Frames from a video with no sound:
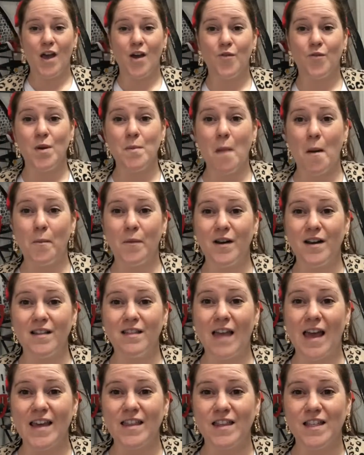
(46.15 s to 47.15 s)
Remember to
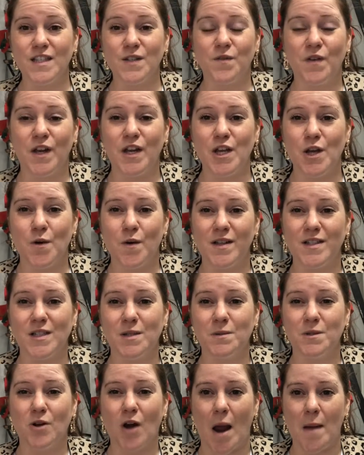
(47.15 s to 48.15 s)
like this video and
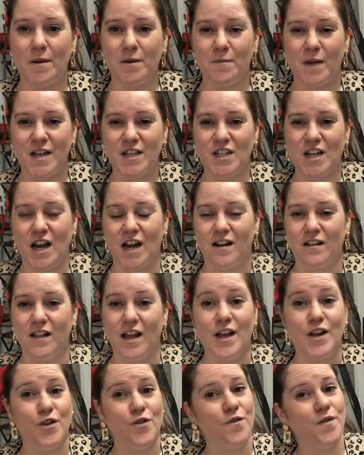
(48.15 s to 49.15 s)
subscribe to my channel.
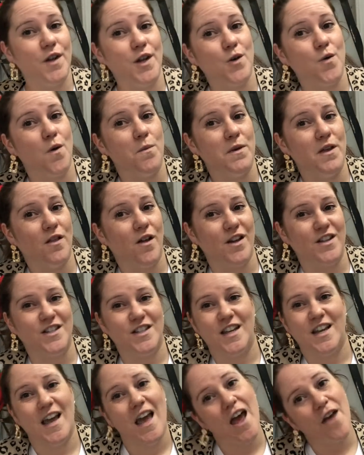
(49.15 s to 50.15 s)
A new video will be
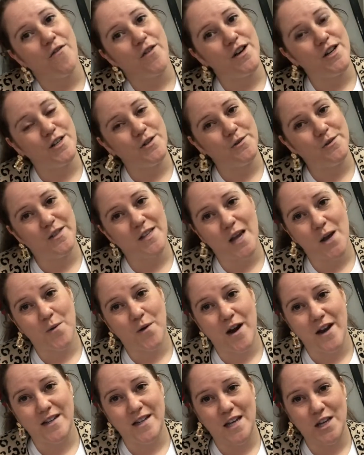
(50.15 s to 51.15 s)
launching every Tuesday where
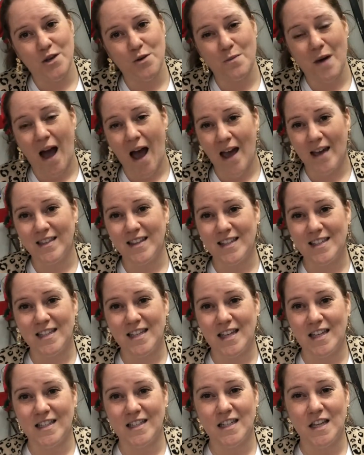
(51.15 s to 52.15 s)
I take you behind the
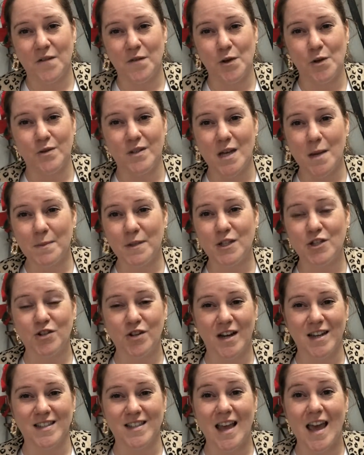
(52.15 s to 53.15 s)
scenes, giving you tips and
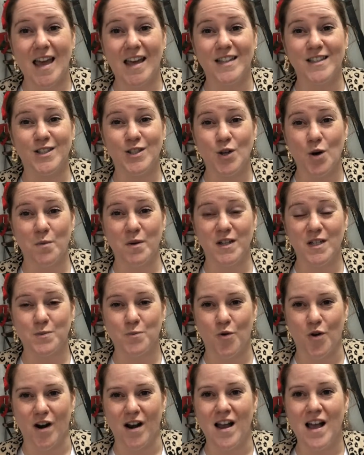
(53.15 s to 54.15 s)
tricks and so much
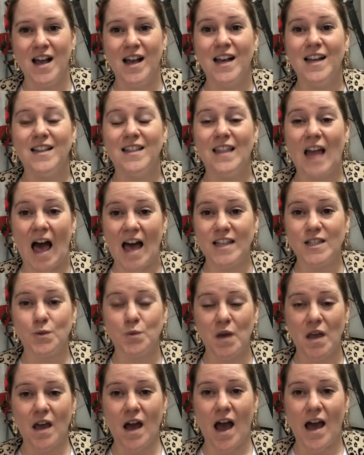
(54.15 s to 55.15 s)
more. Last
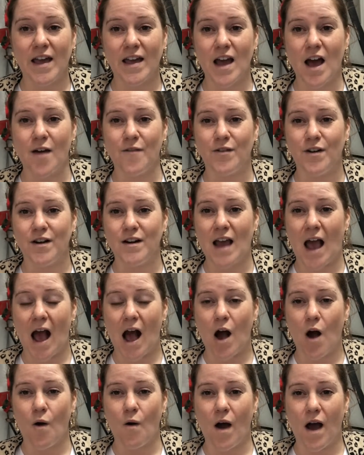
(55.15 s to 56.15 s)
week I covered
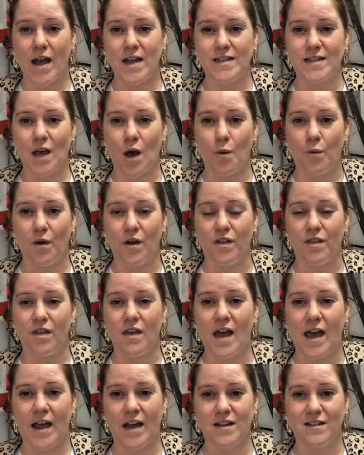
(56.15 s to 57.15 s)
how I dealt with
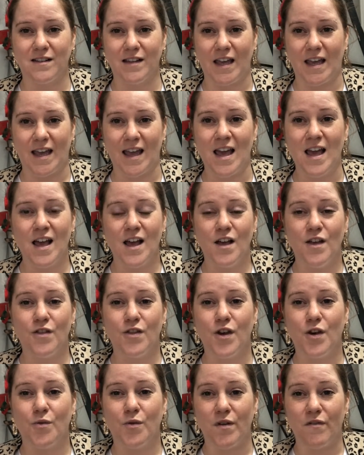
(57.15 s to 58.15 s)
handling
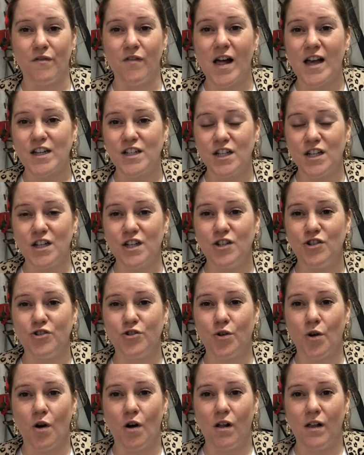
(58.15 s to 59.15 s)
the reflection
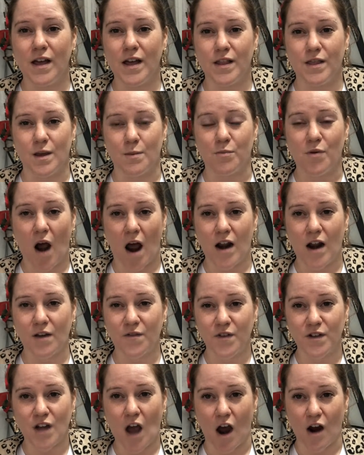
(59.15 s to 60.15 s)
control and the product
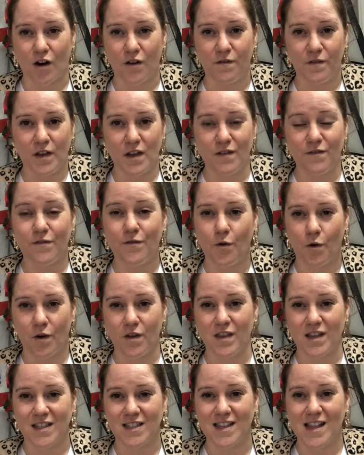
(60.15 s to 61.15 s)
photography for
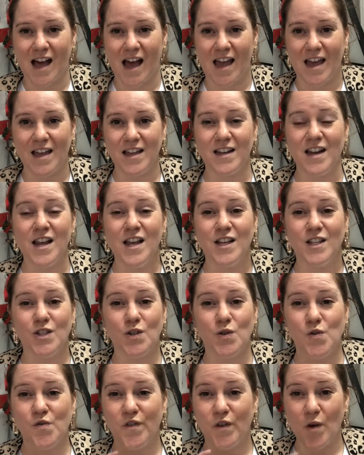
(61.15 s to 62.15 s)
this client. So
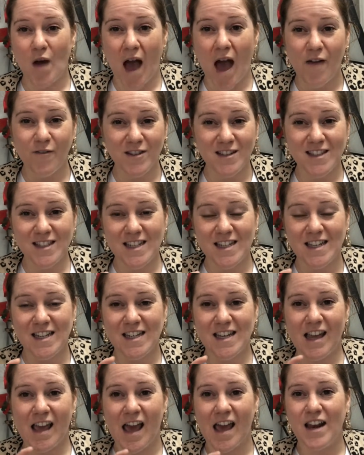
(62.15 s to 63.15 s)
if you haven't seen it
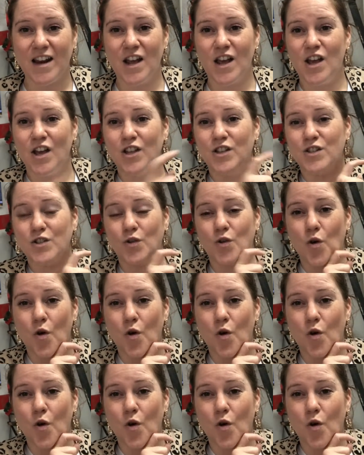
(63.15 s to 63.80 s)
yet, scroll